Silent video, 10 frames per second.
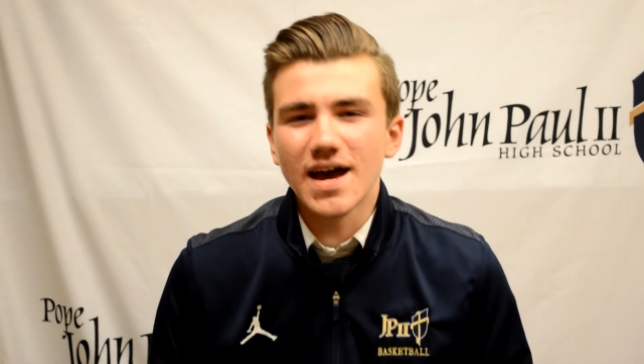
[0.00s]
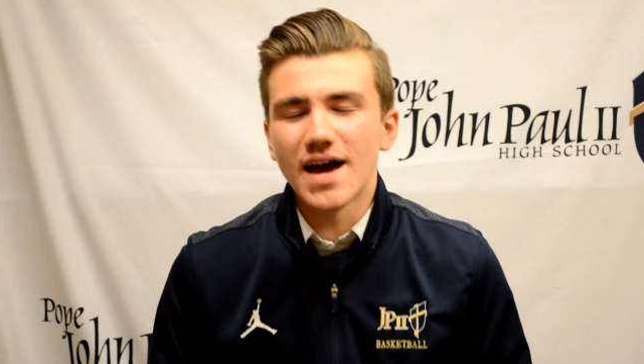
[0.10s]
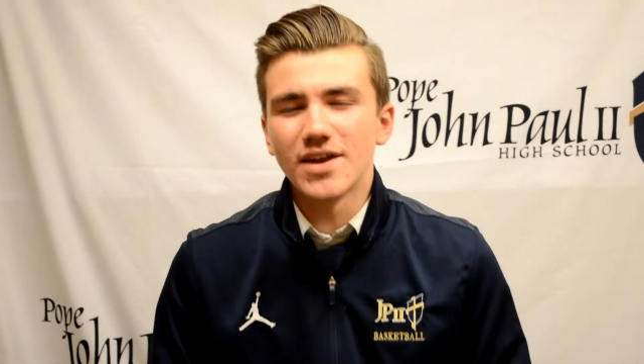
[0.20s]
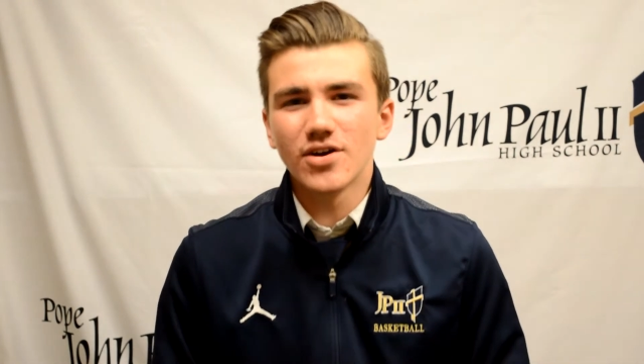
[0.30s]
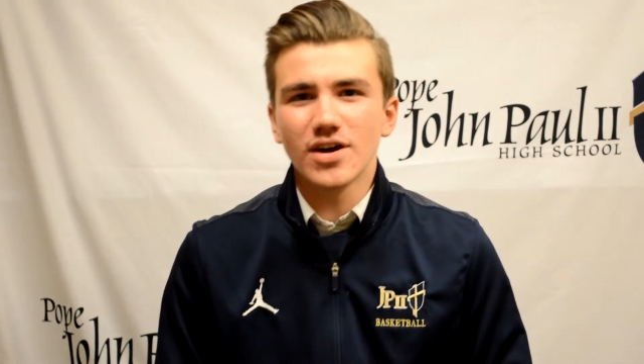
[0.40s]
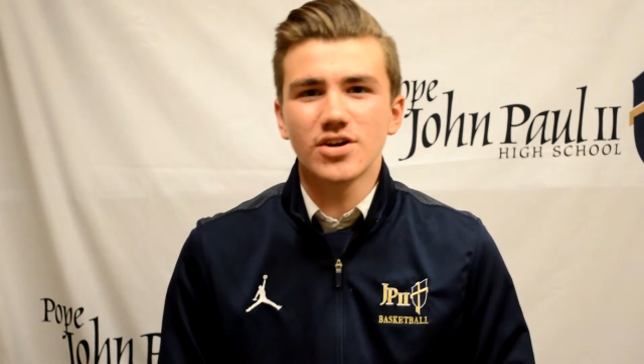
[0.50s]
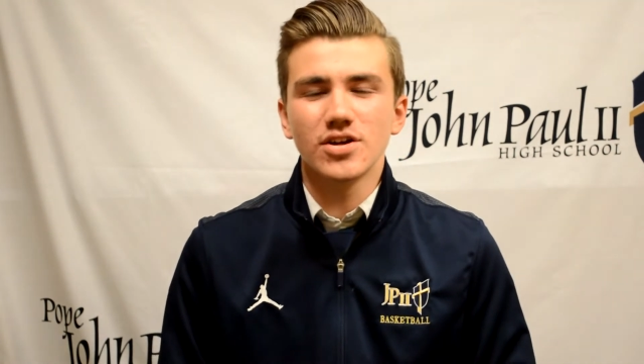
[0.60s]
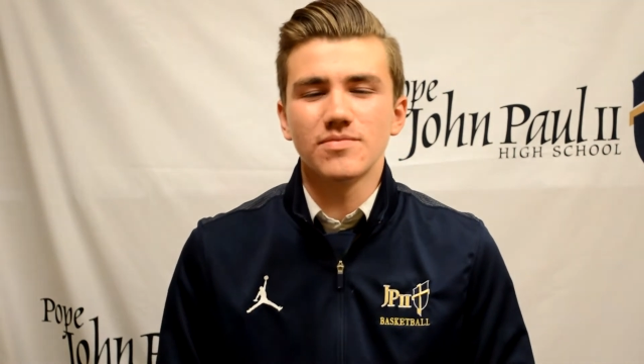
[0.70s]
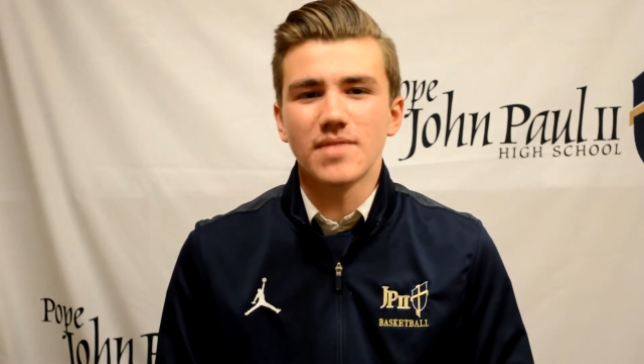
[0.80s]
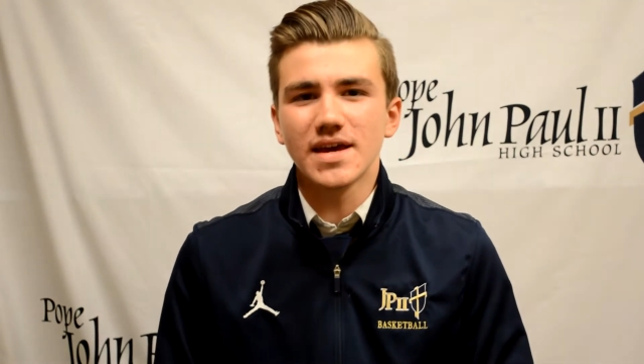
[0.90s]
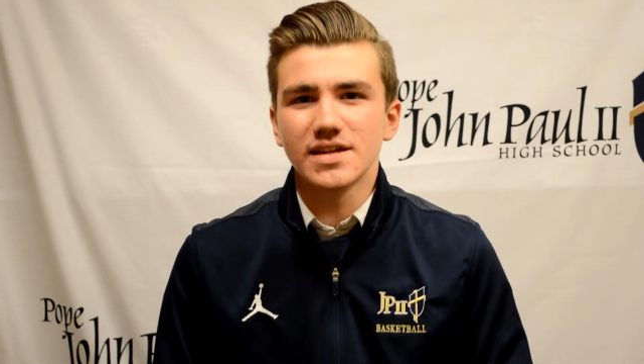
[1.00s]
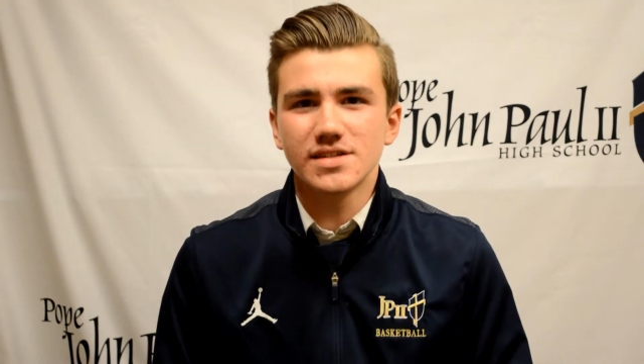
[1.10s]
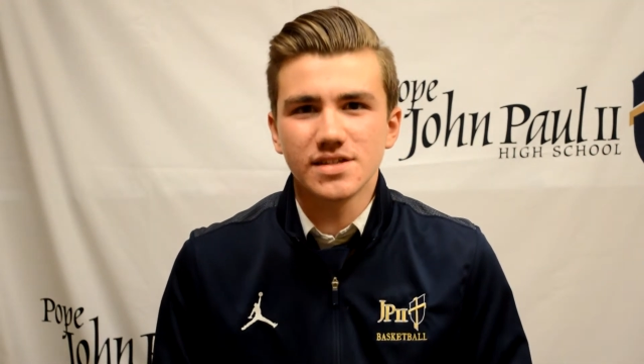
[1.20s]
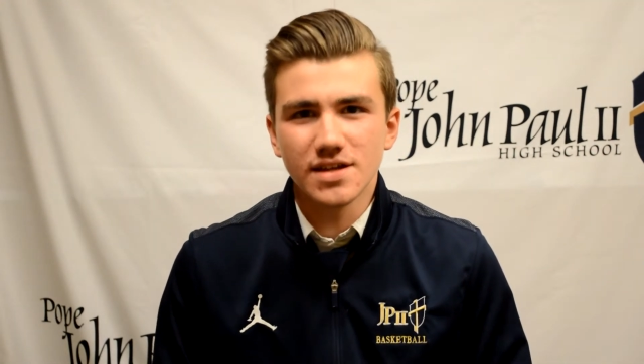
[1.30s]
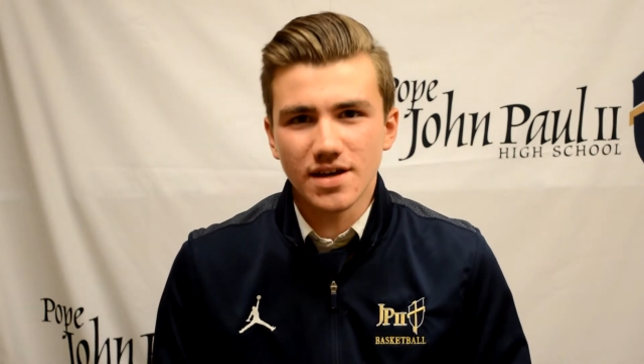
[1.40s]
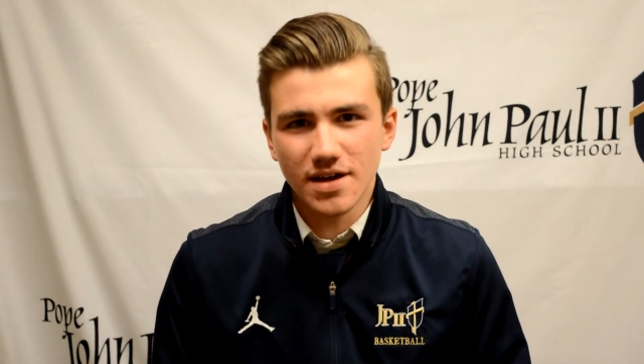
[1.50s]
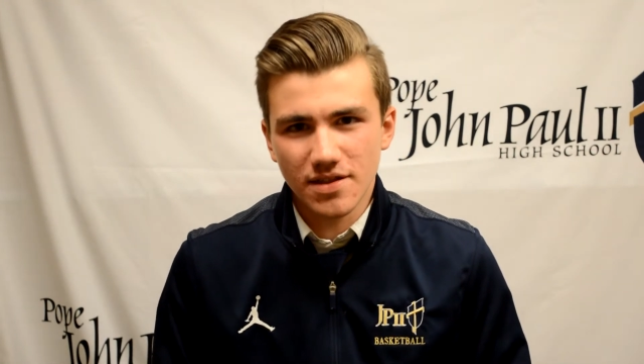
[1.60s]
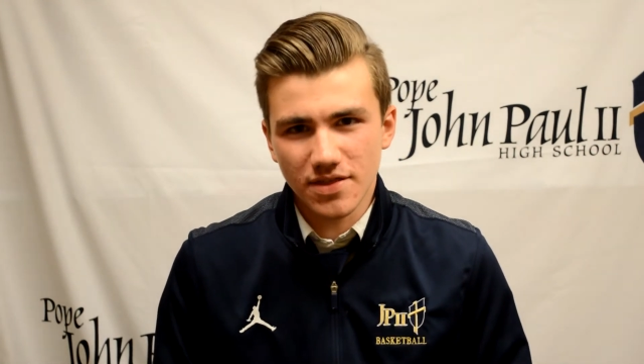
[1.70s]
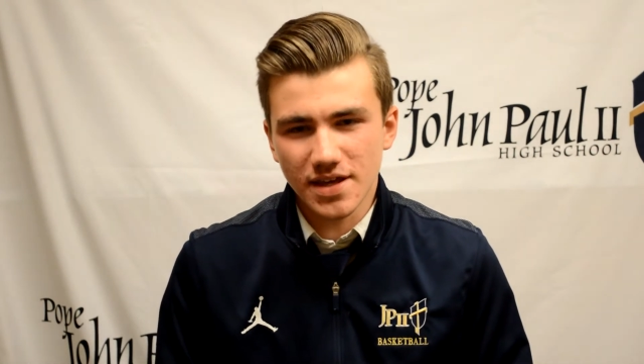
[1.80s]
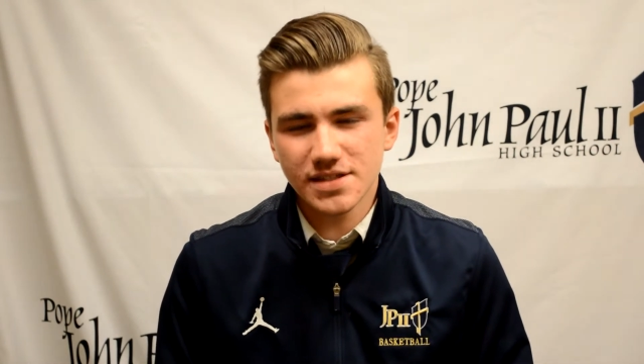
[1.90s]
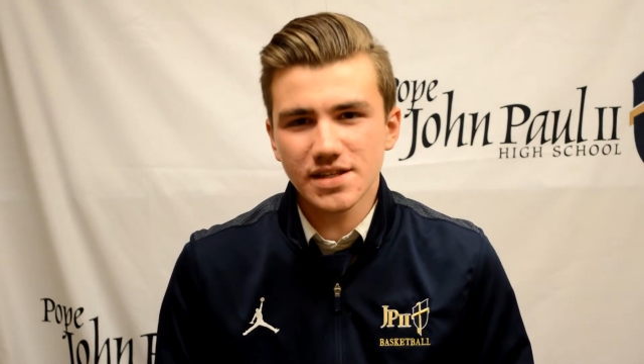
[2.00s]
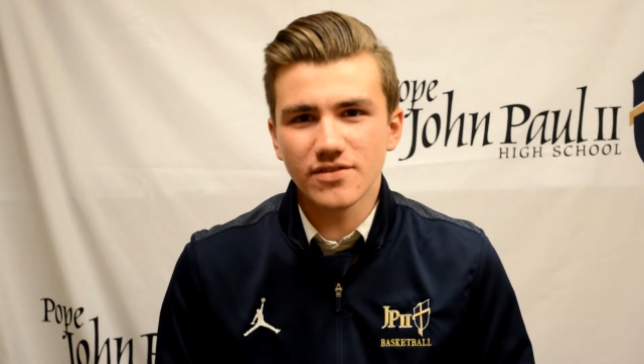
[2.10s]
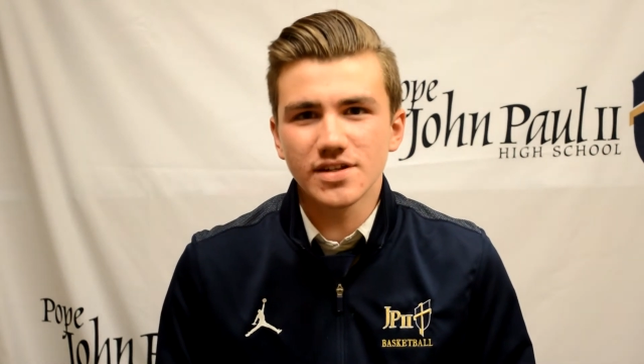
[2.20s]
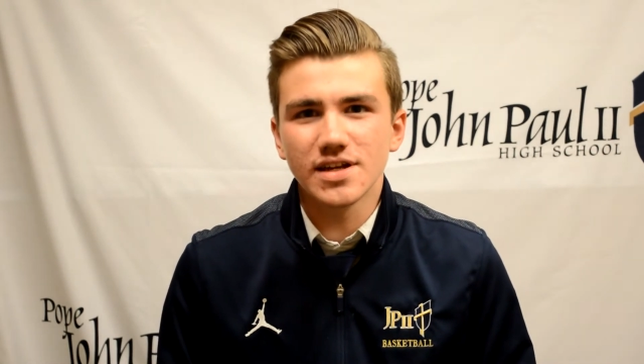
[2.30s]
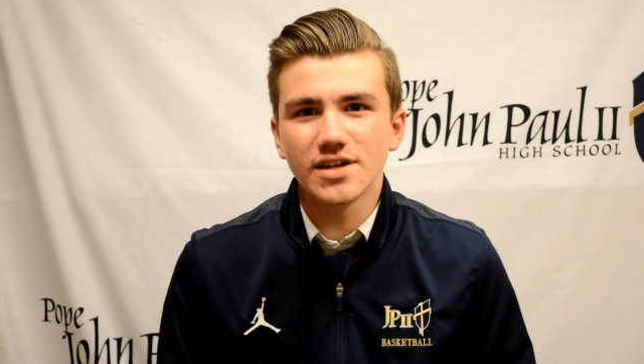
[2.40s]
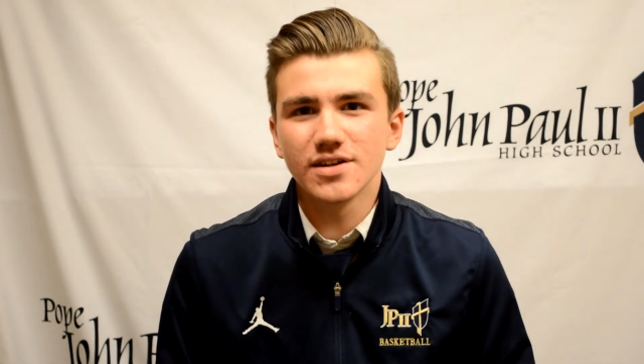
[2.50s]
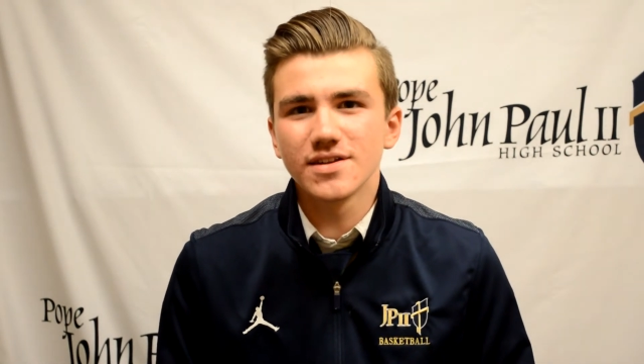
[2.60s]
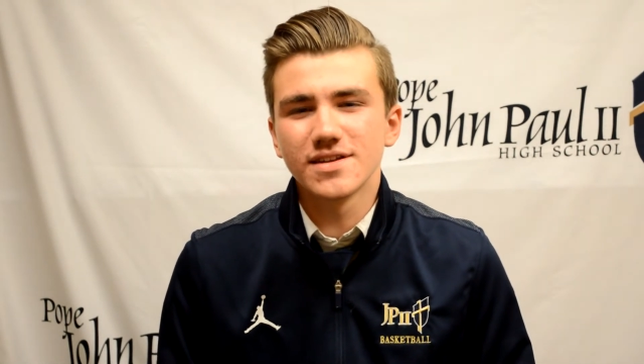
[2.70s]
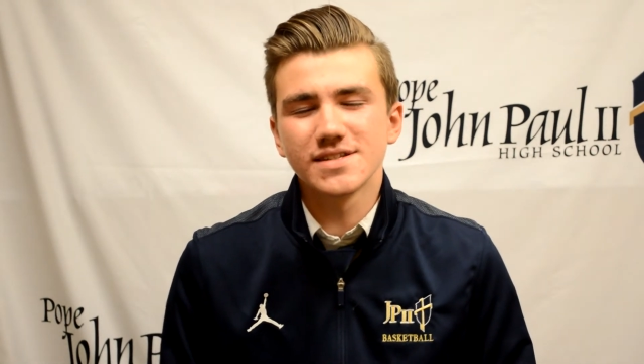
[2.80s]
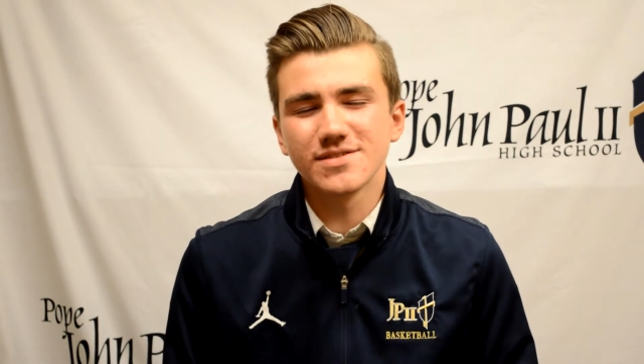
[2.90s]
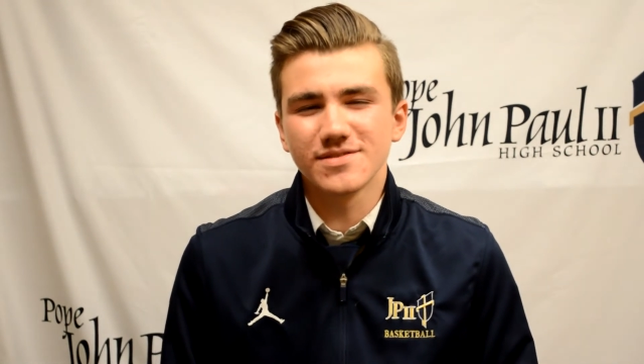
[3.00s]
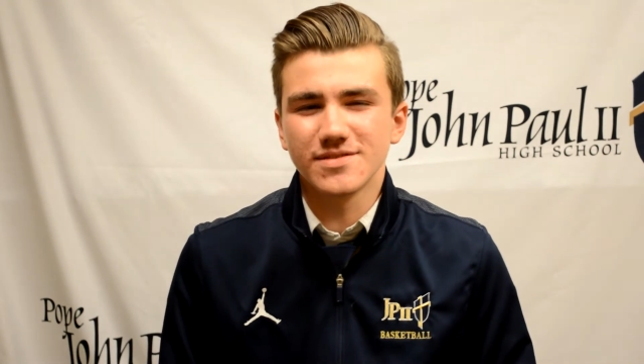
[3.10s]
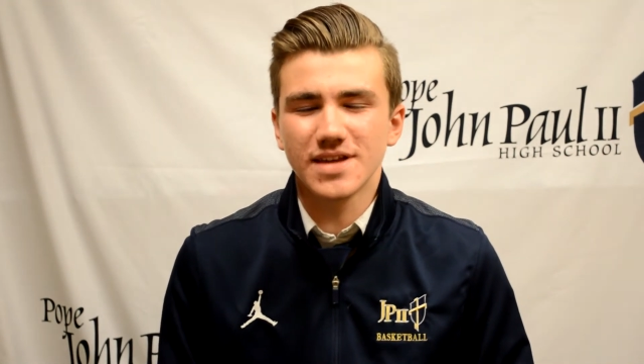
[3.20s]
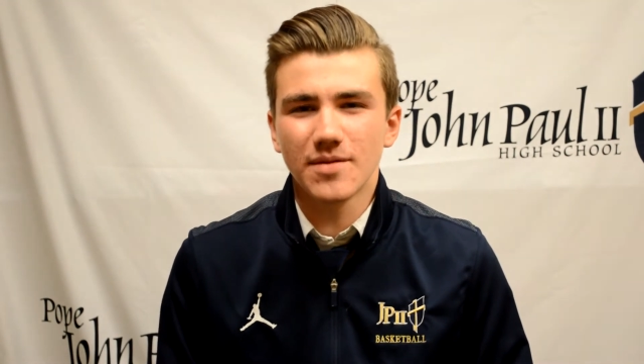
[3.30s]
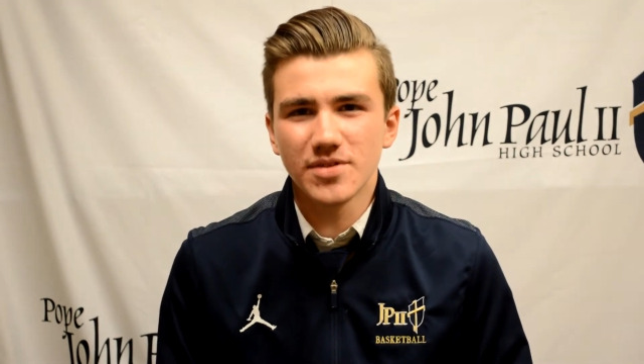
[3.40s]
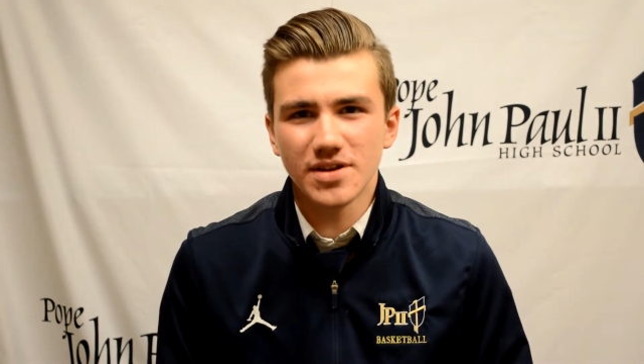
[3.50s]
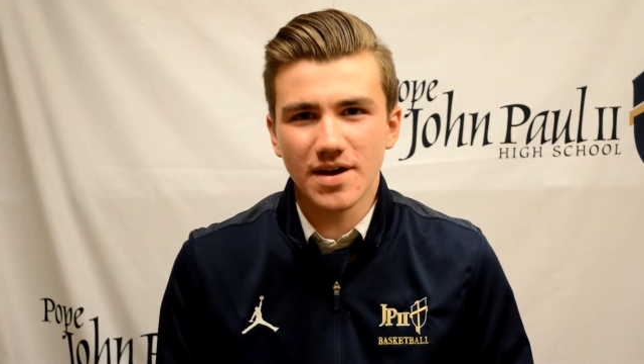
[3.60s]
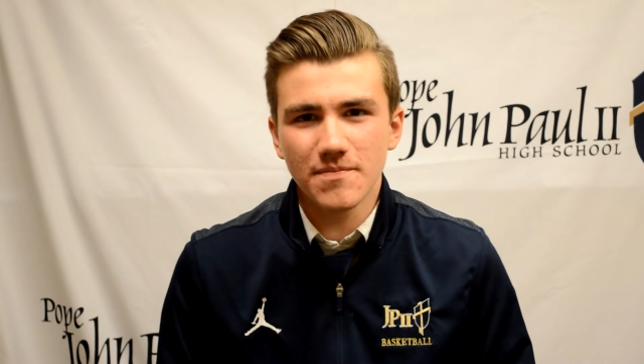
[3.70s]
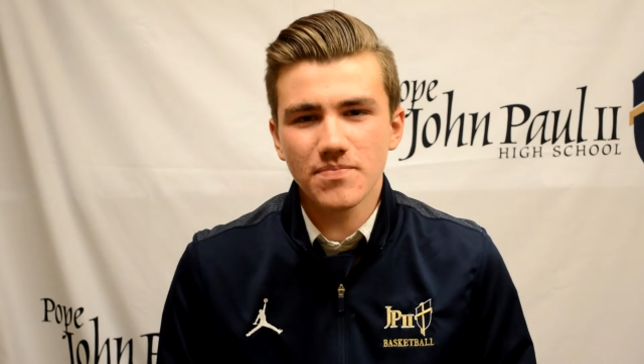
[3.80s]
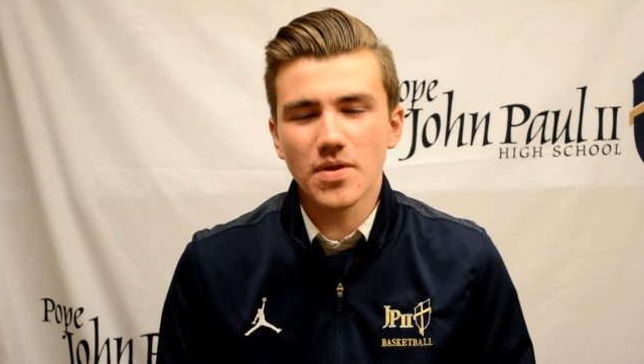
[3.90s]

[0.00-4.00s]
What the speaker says: I know I couldn't make it to the Thanksgiving dinner this coming up,